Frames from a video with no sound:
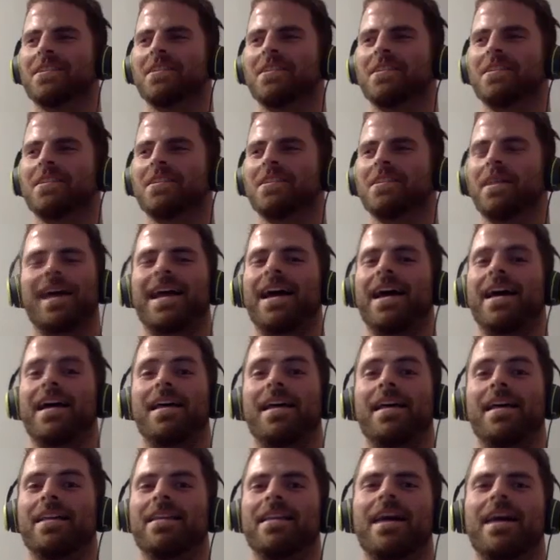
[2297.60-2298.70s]
good. But like,
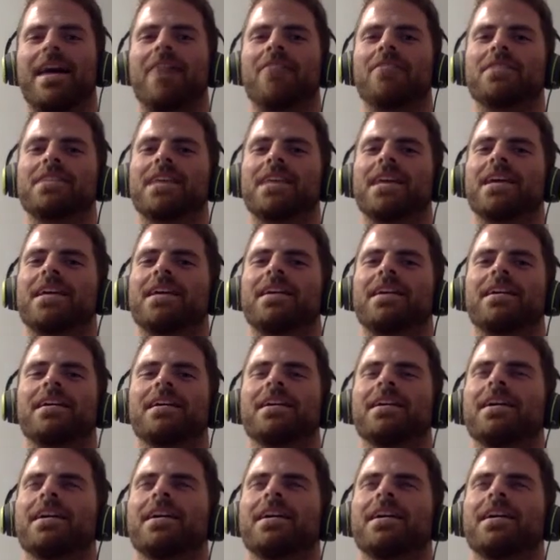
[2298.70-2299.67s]
and I would say,